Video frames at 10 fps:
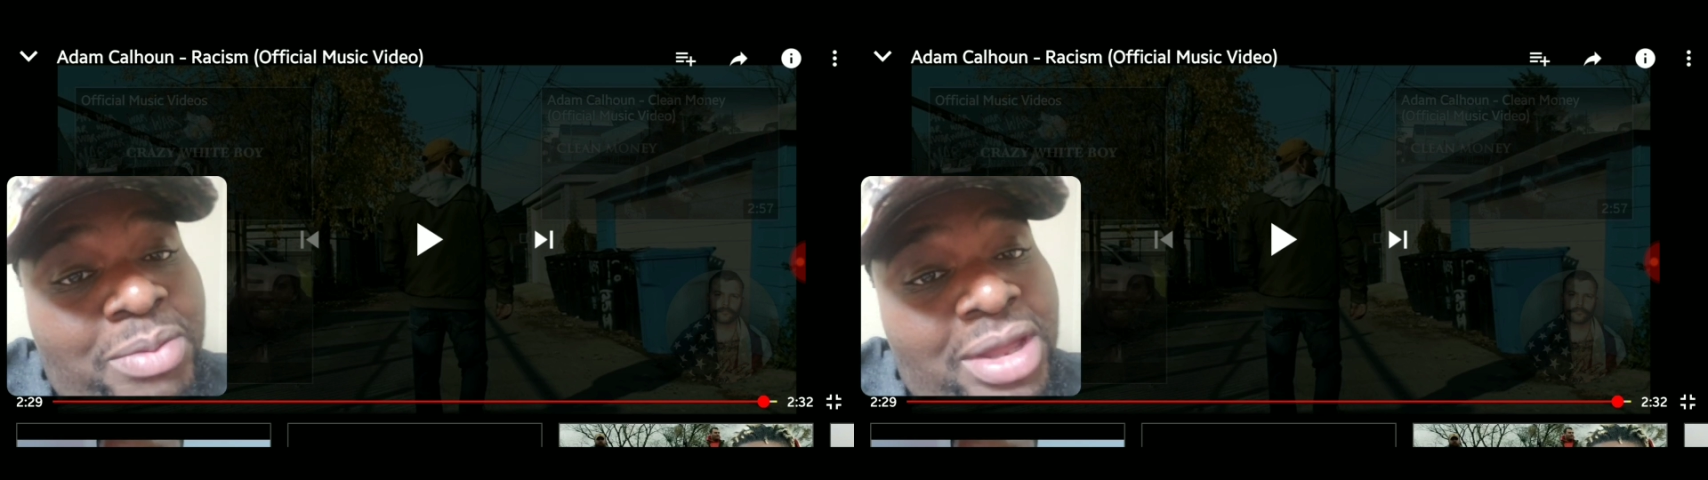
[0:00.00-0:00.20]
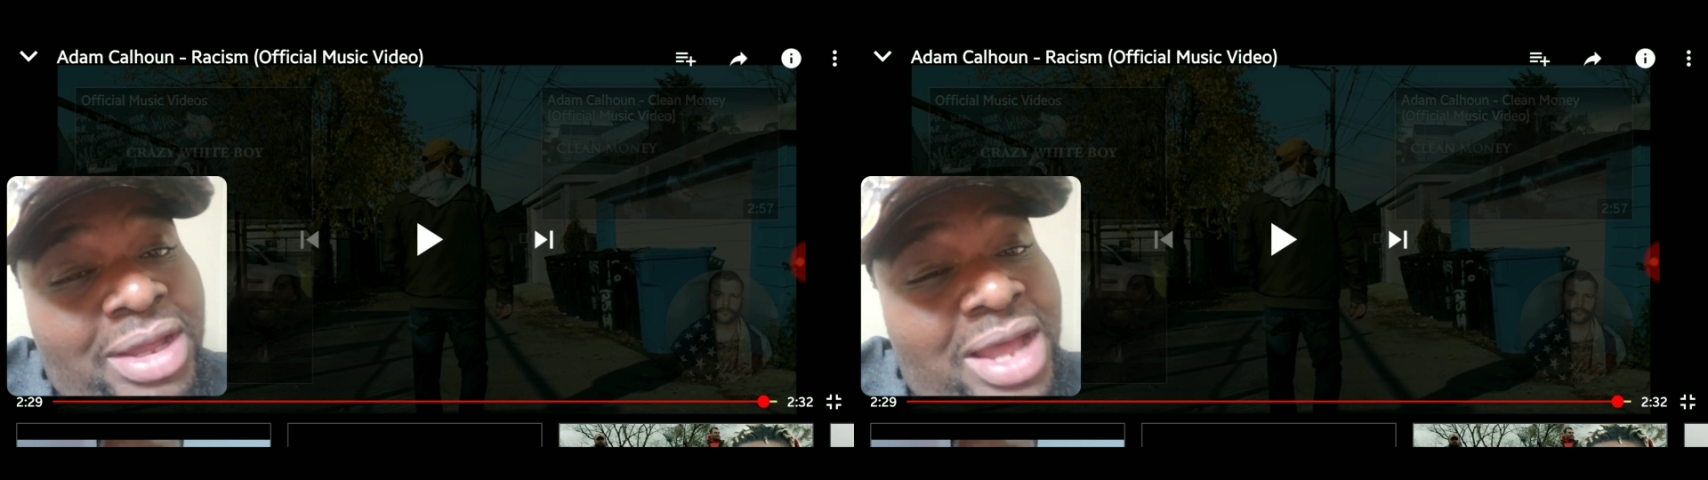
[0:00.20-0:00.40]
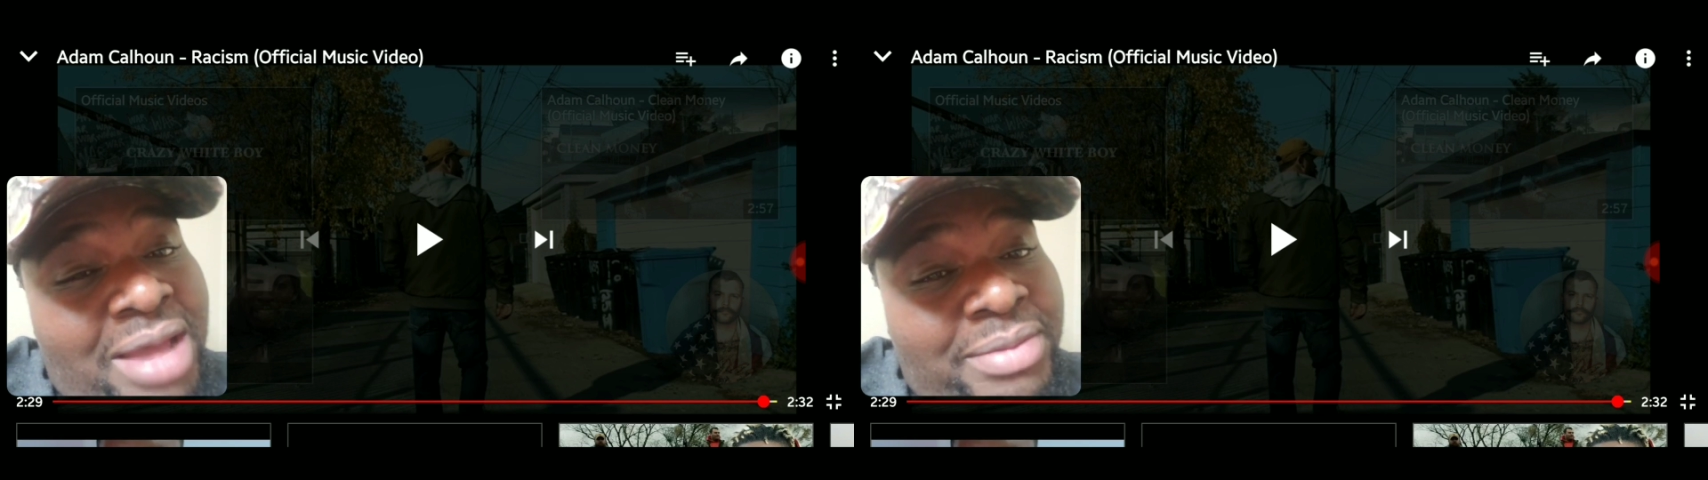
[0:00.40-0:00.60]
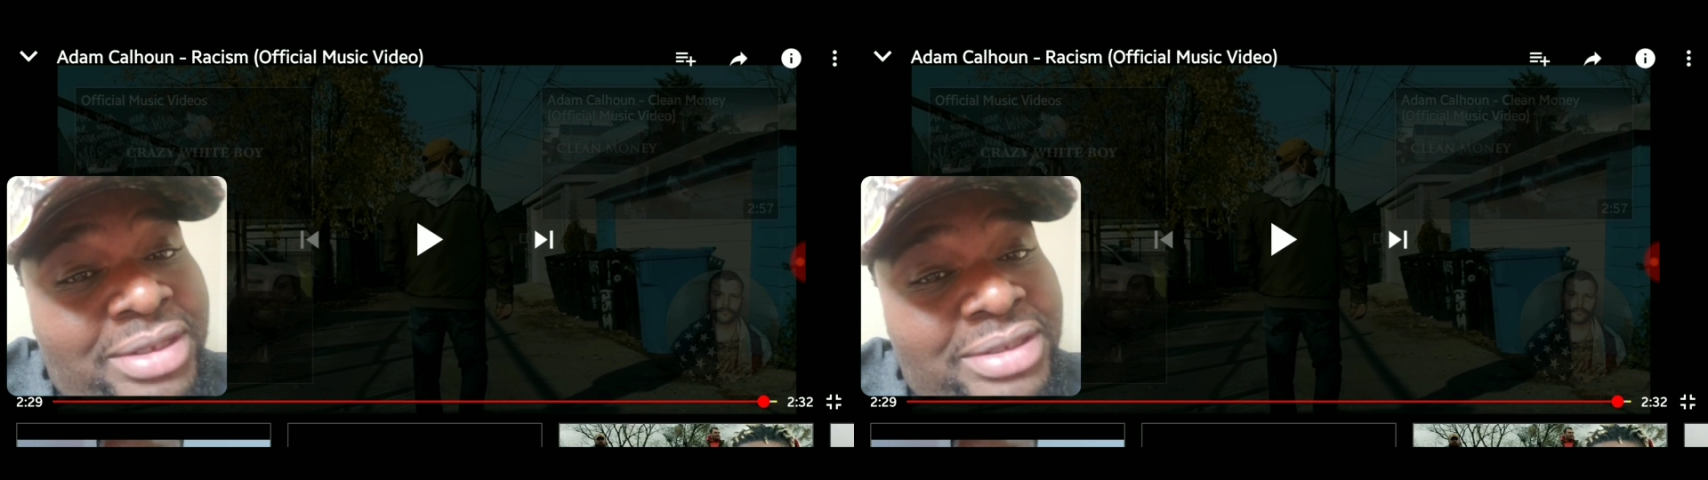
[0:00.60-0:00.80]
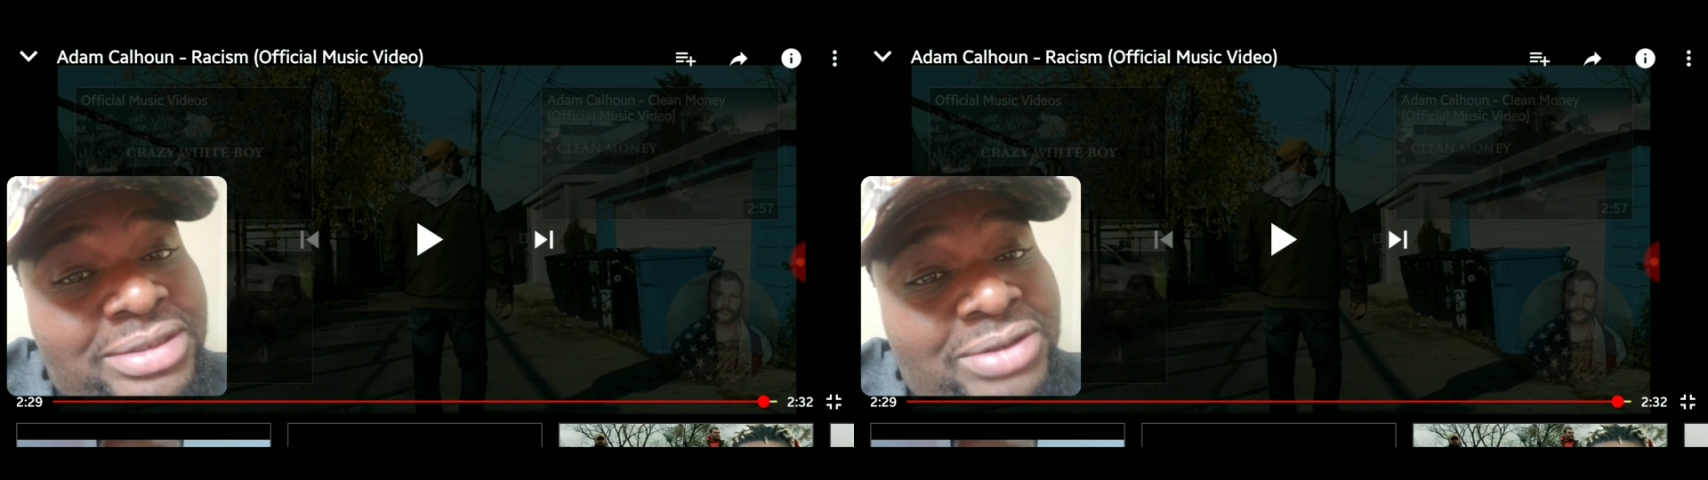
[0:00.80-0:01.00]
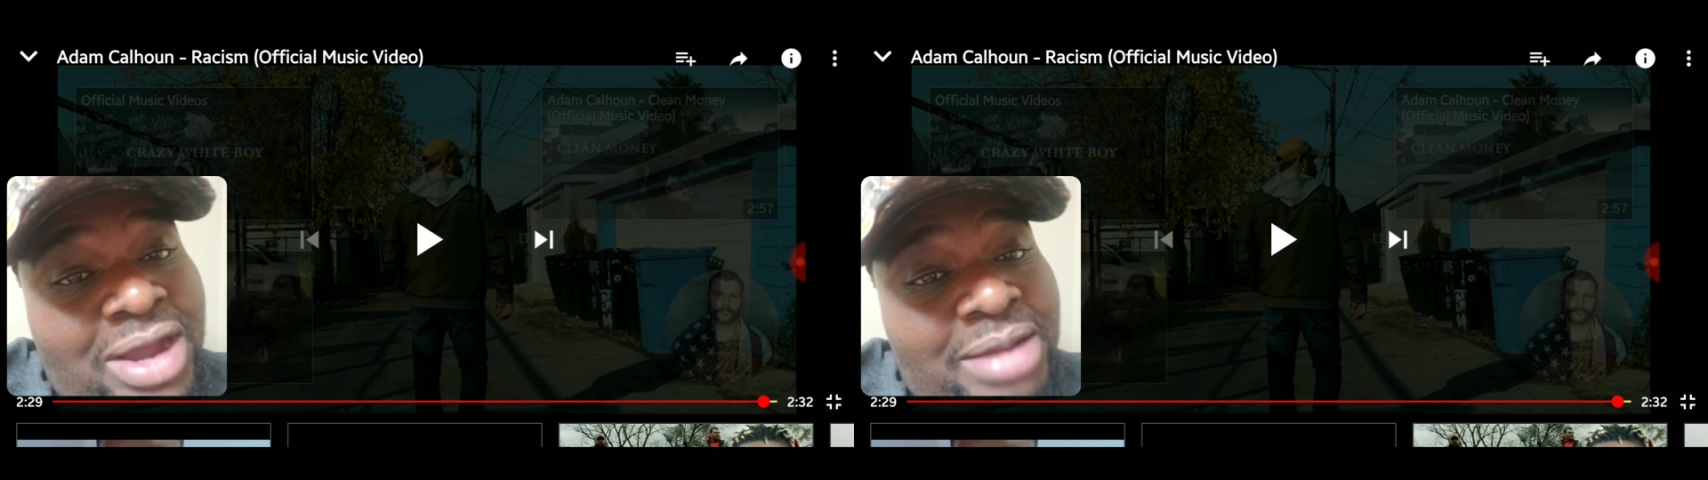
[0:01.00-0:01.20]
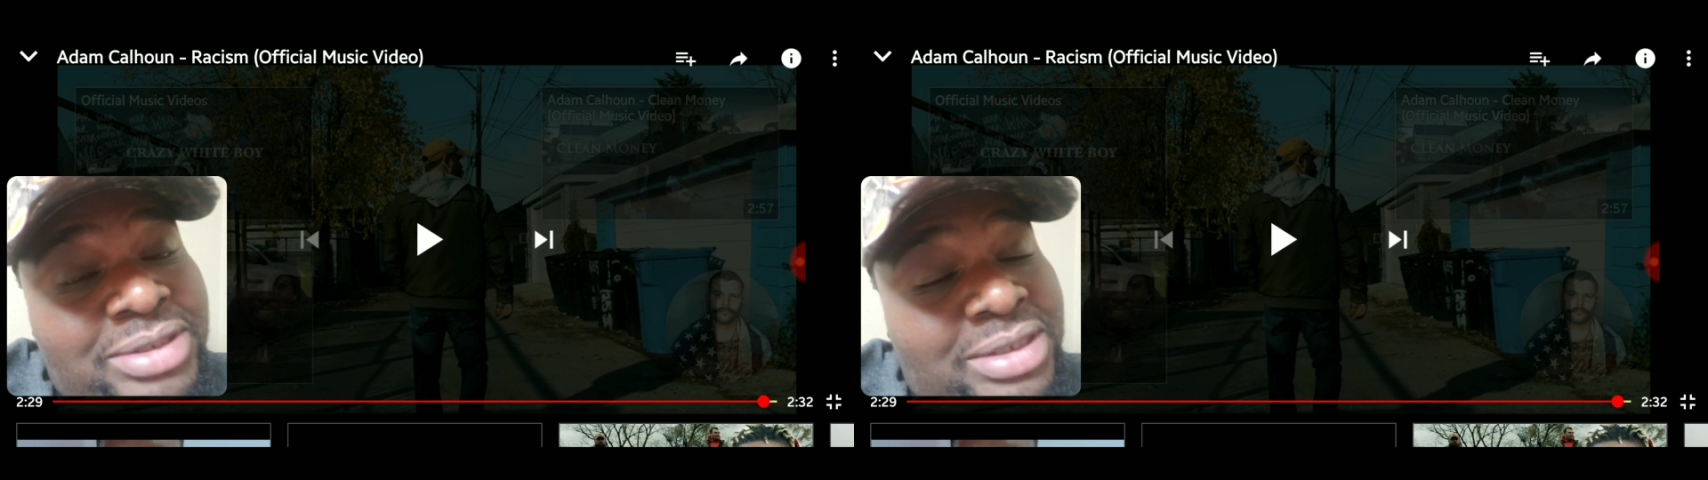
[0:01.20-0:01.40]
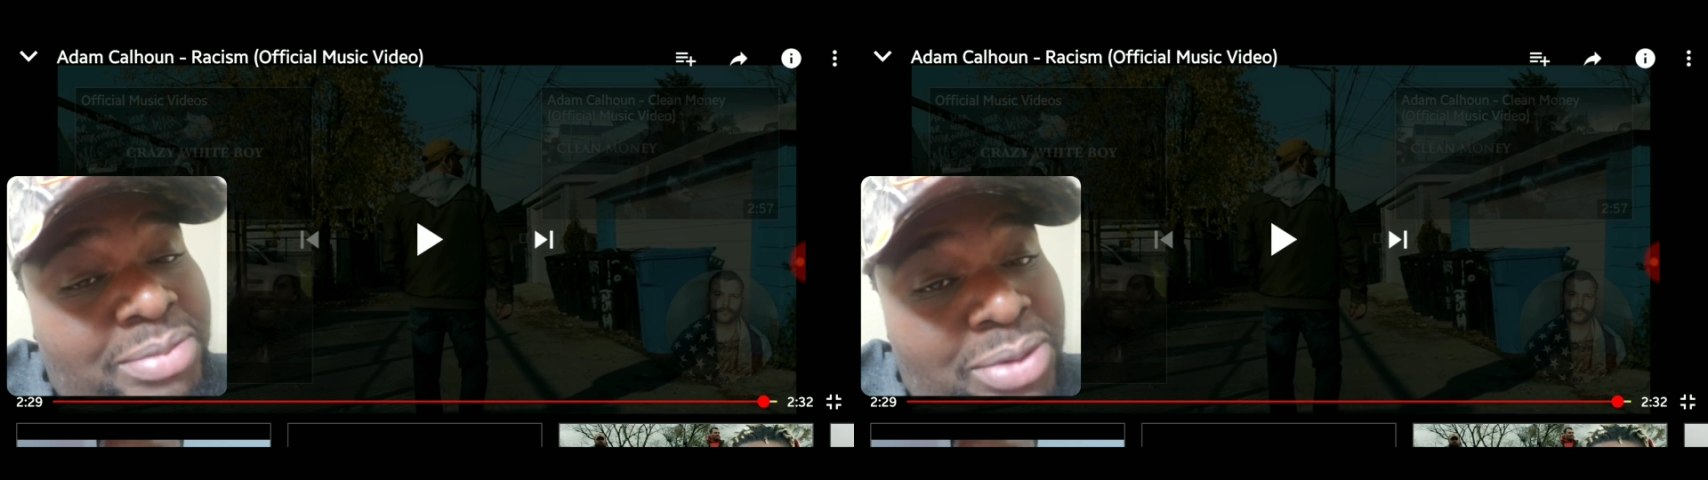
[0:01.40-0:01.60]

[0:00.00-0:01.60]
man, comment, subscribe to your